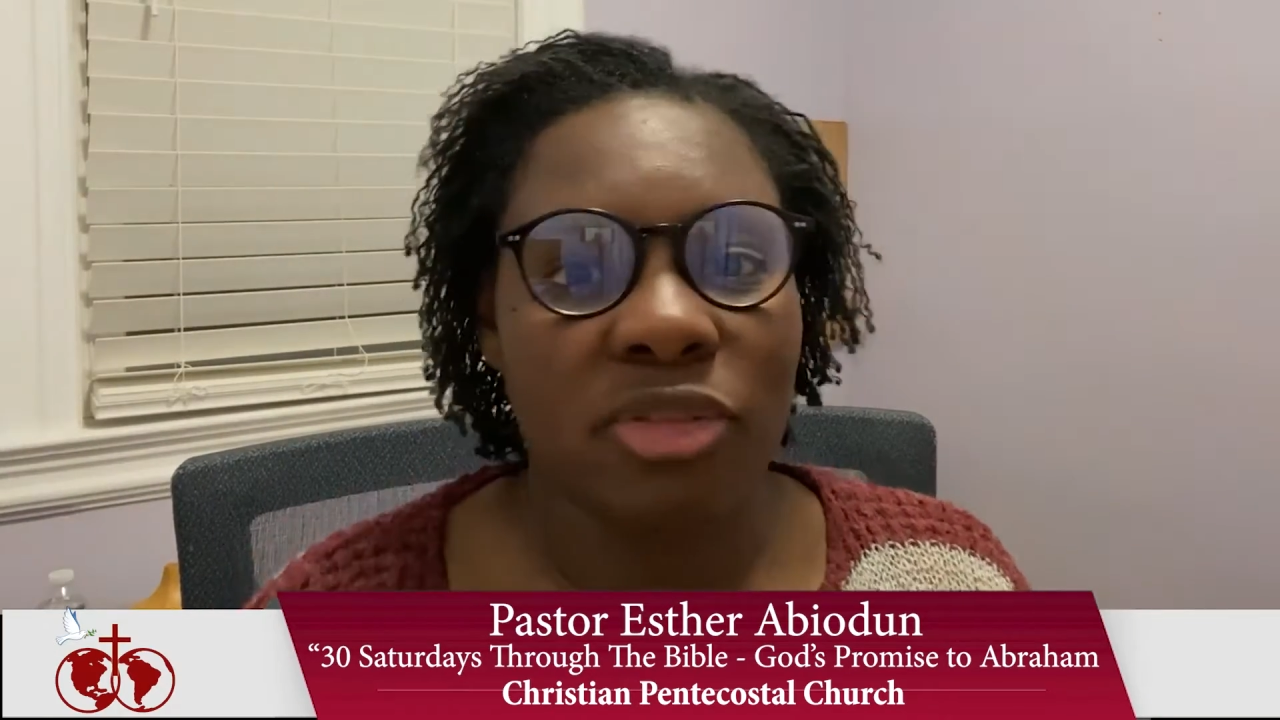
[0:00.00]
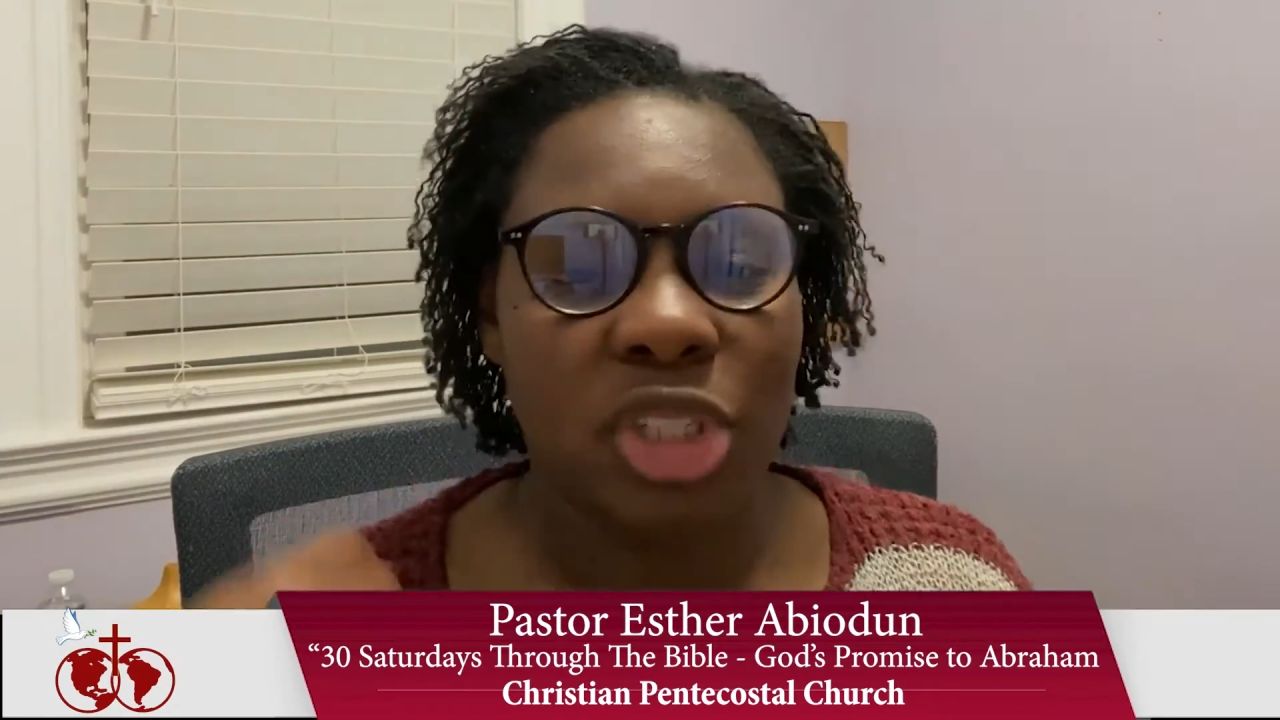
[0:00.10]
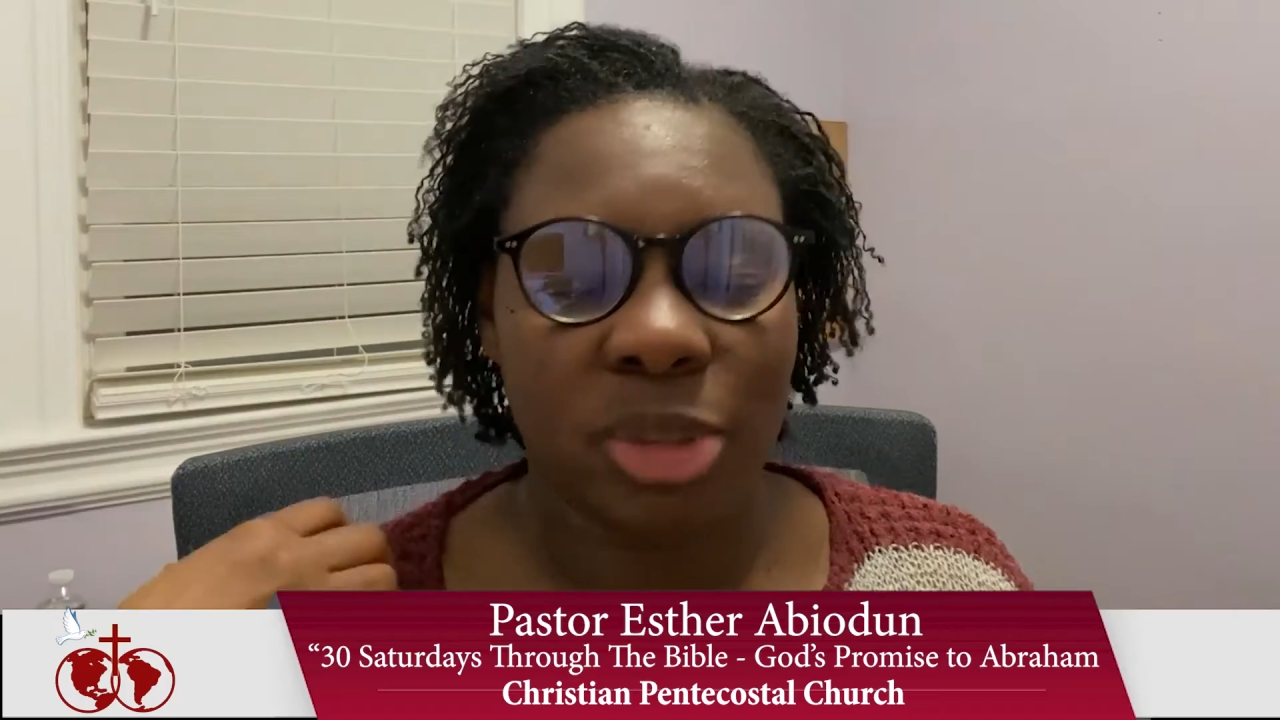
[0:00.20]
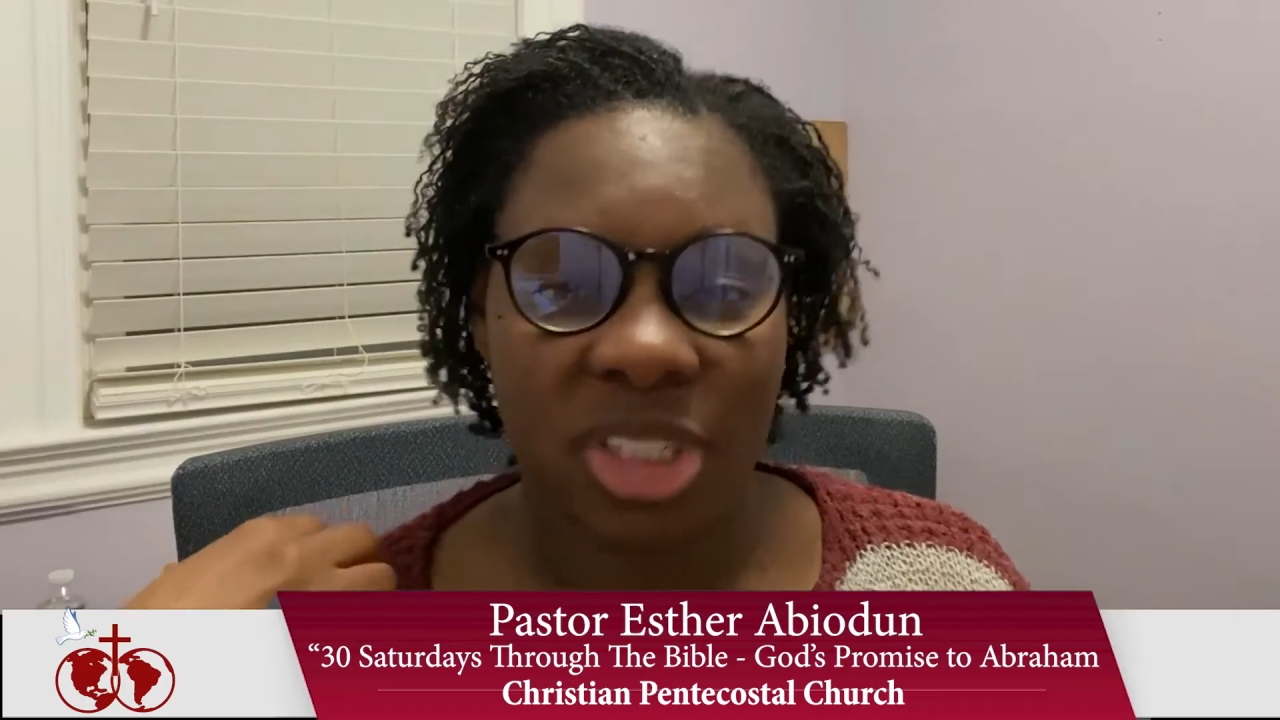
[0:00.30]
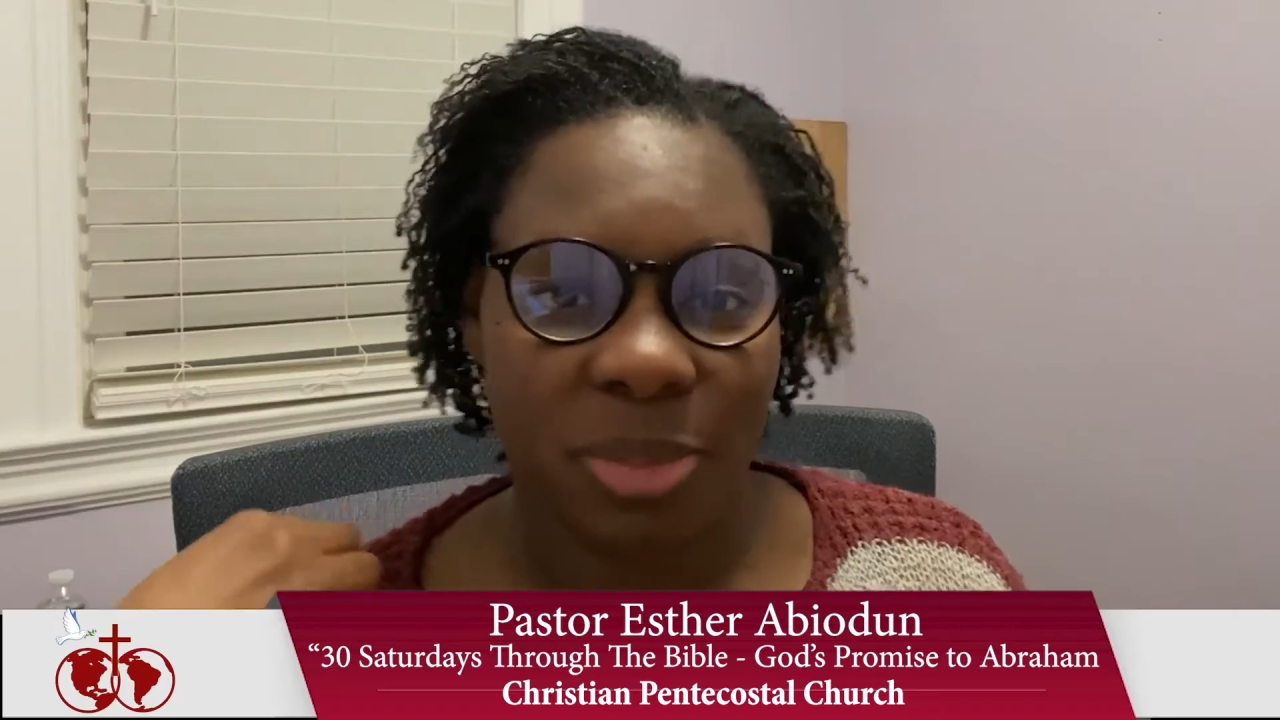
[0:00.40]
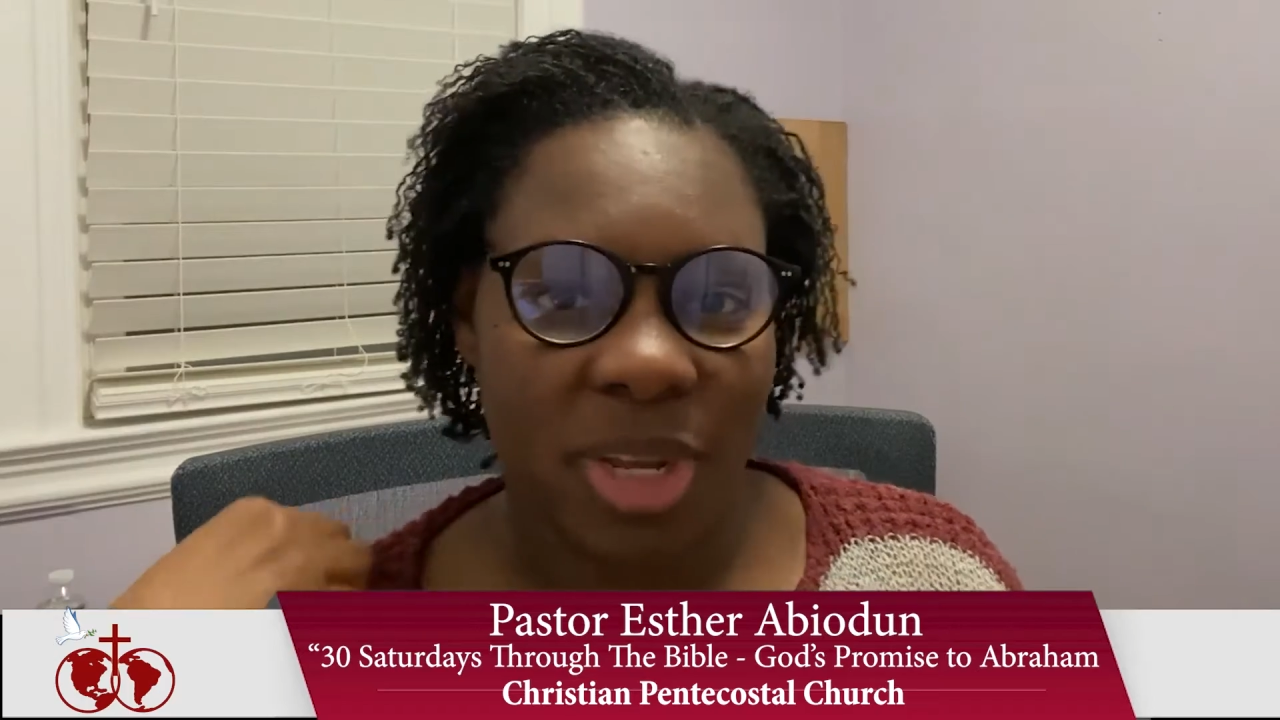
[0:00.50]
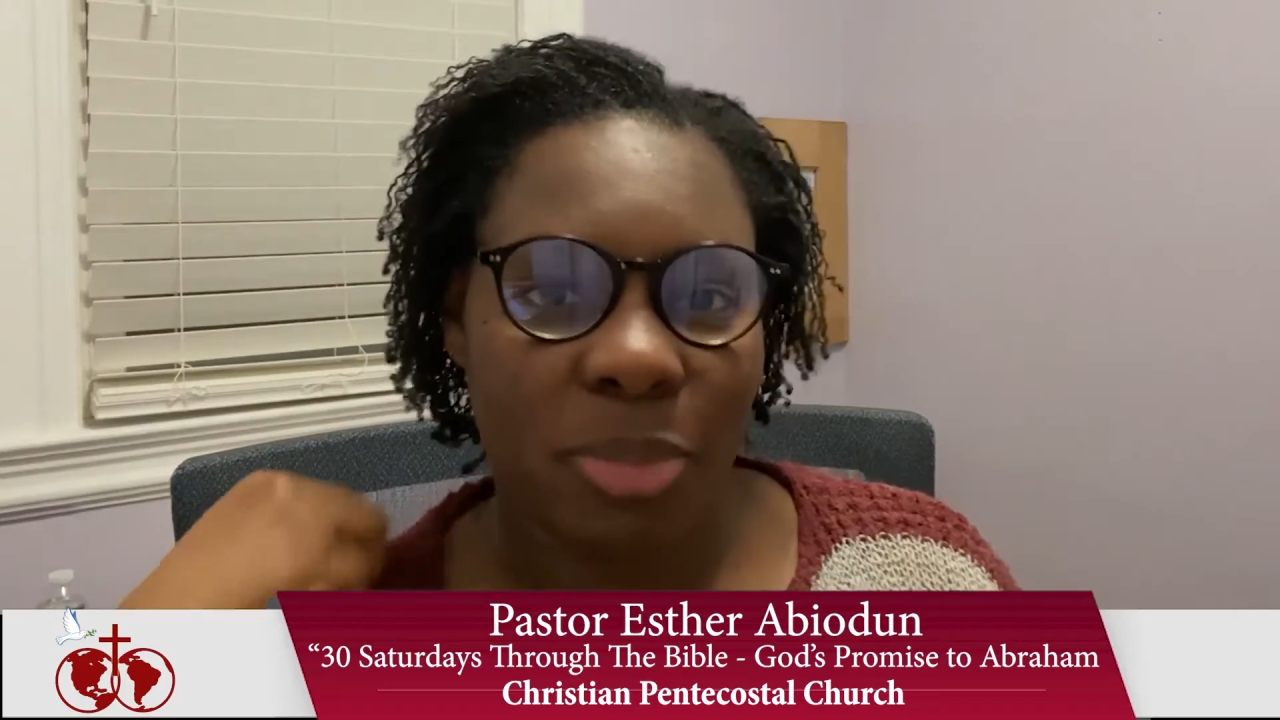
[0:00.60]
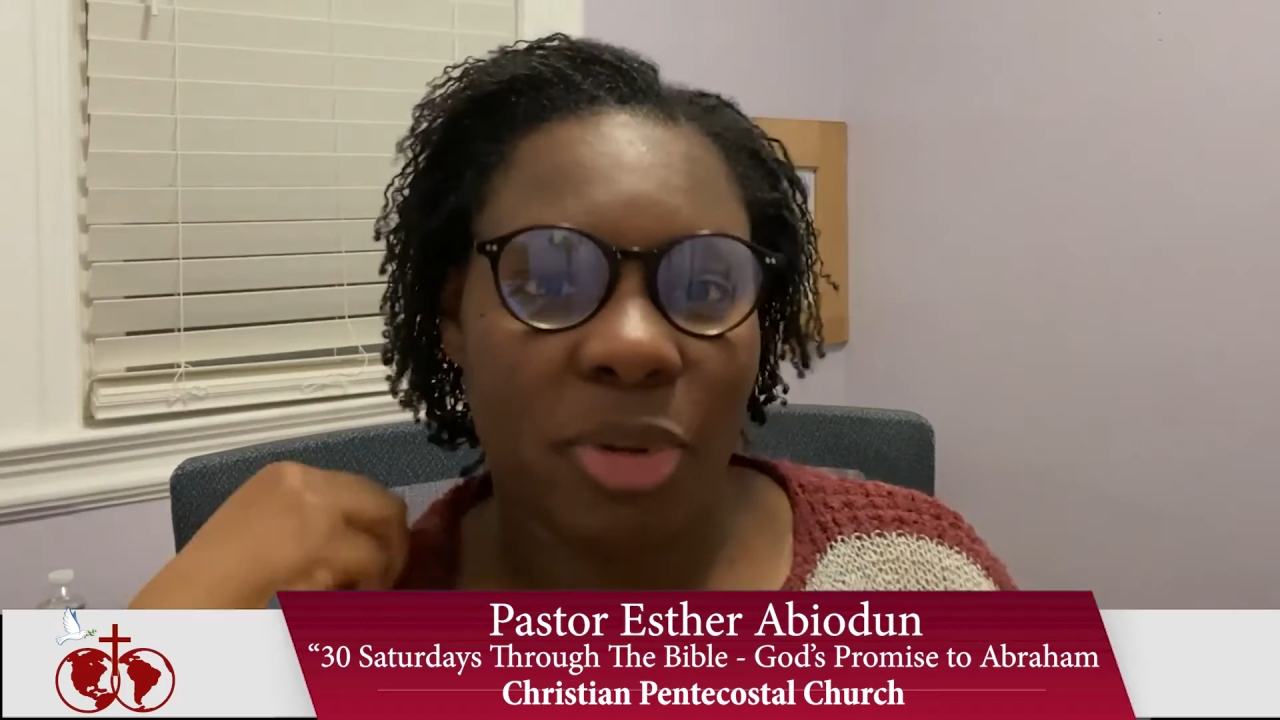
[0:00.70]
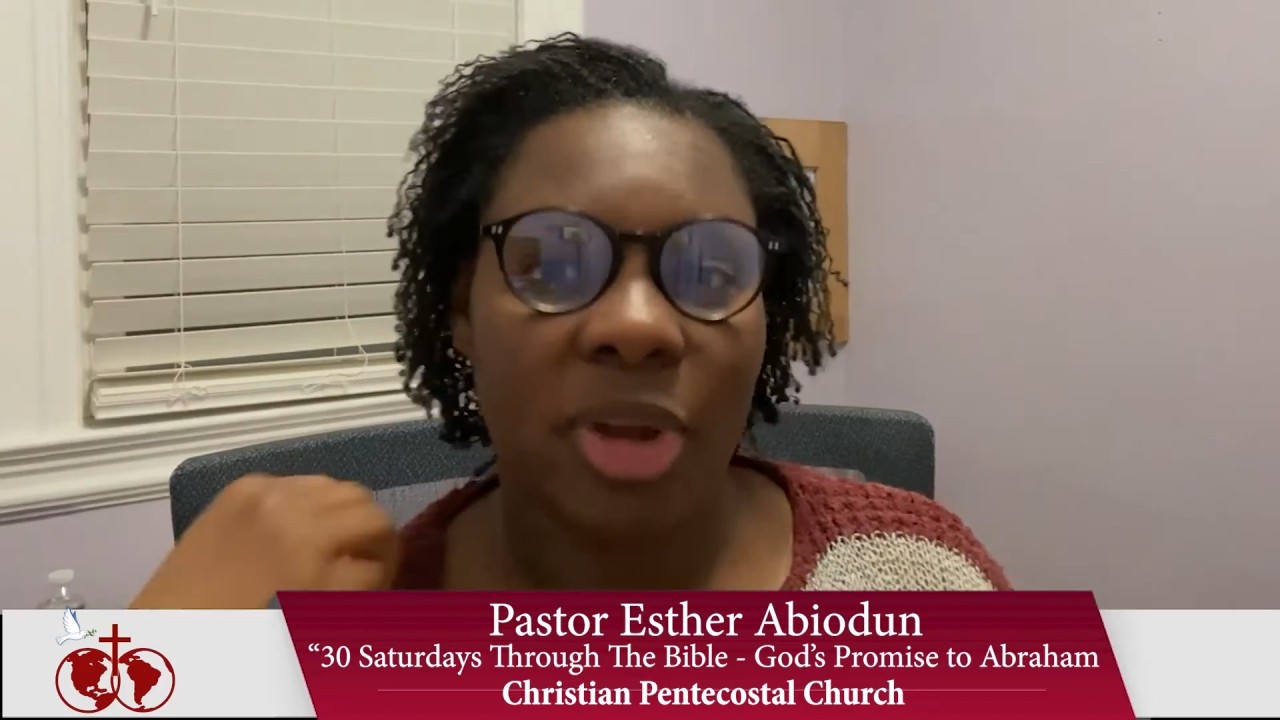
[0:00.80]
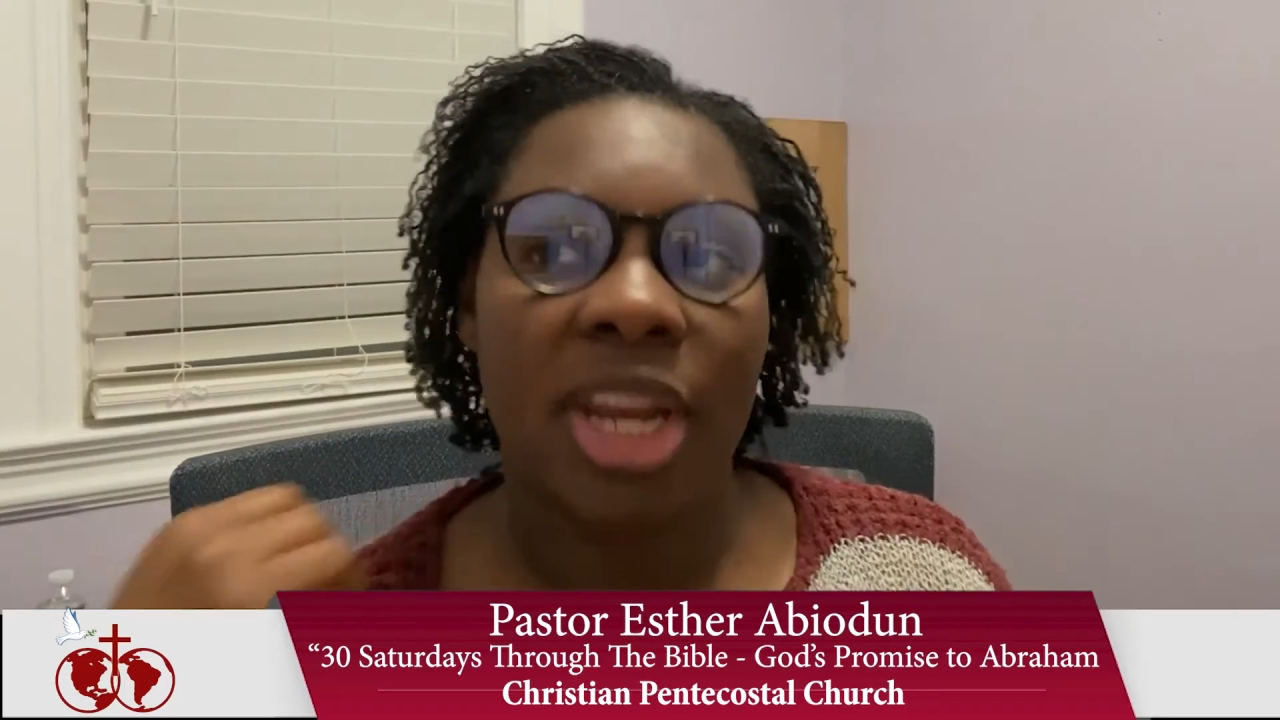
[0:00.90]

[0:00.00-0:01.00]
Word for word: Jewish people,